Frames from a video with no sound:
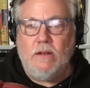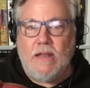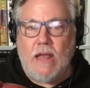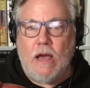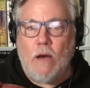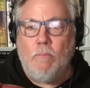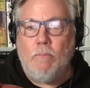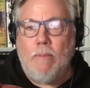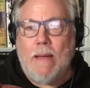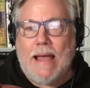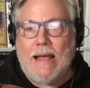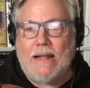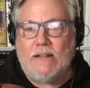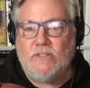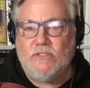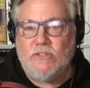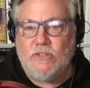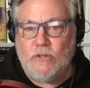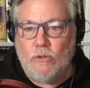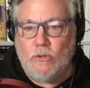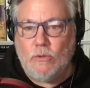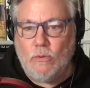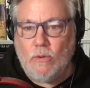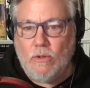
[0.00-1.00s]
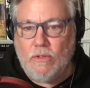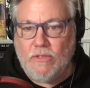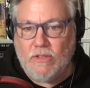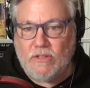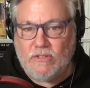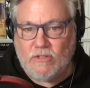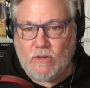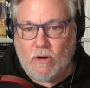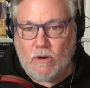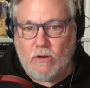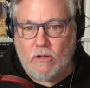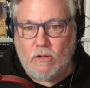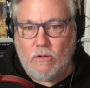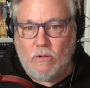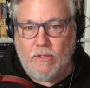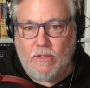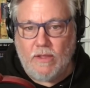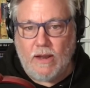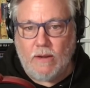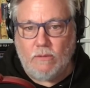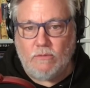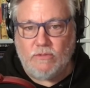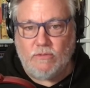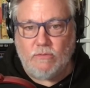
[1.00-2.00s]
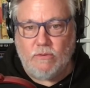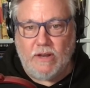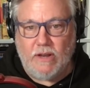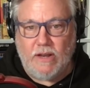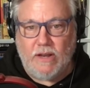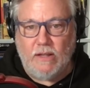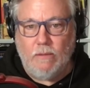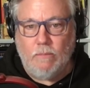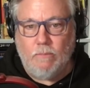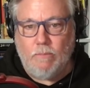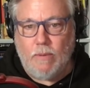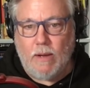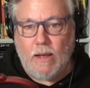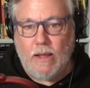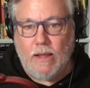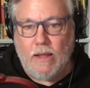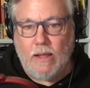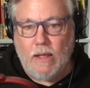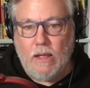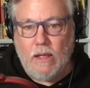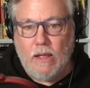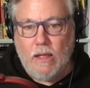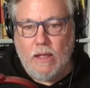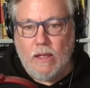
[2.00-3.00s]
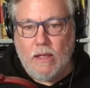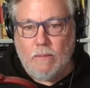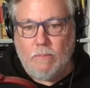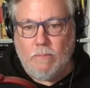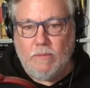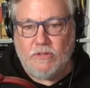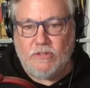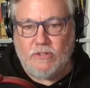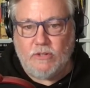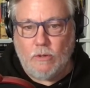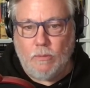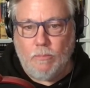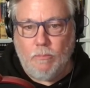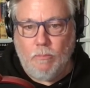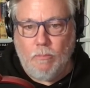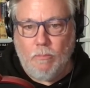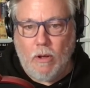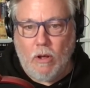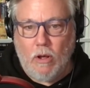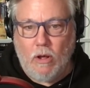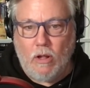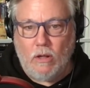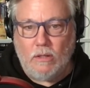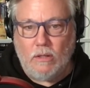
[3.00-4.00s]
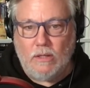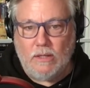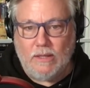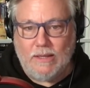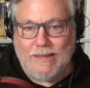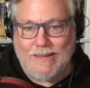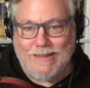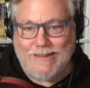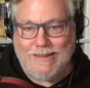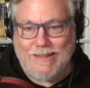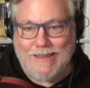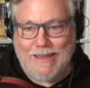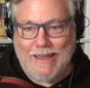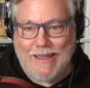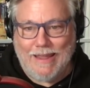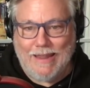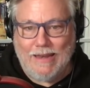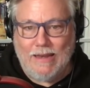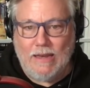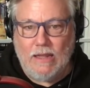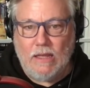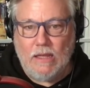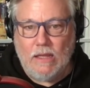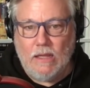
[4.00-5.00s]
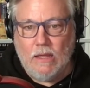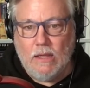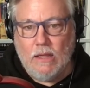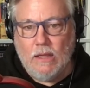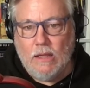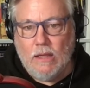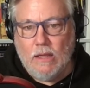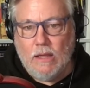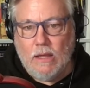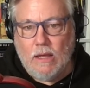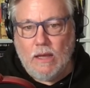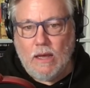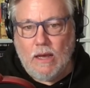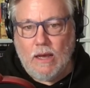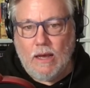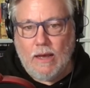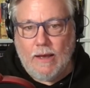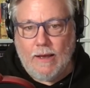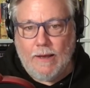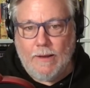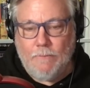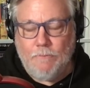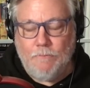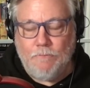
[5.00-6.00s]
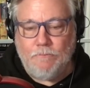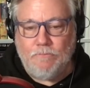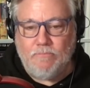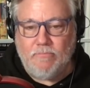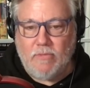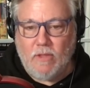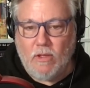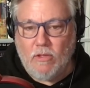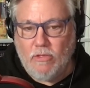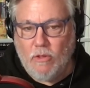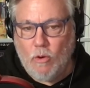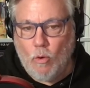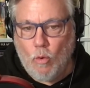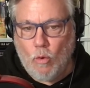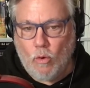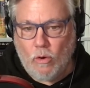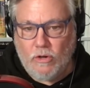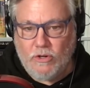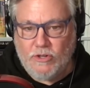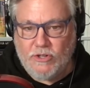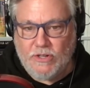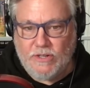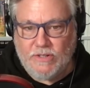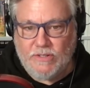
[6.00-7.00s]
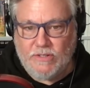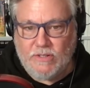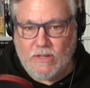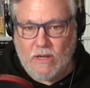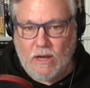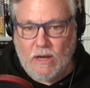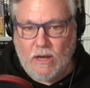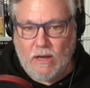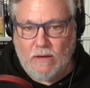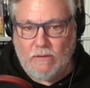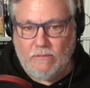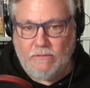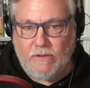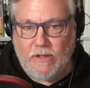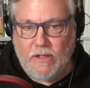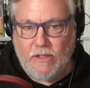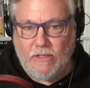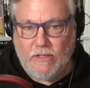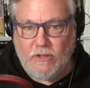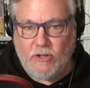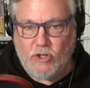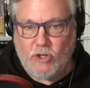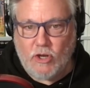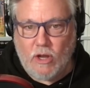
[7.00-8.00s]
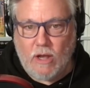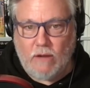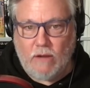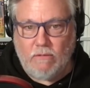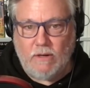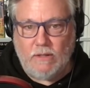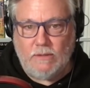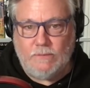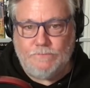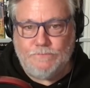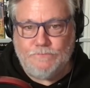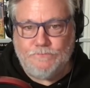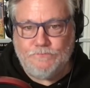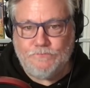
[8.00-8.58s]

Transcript: Now back to this article that I was reading by Mr. Paul Kincaid, um, the origins of the genre.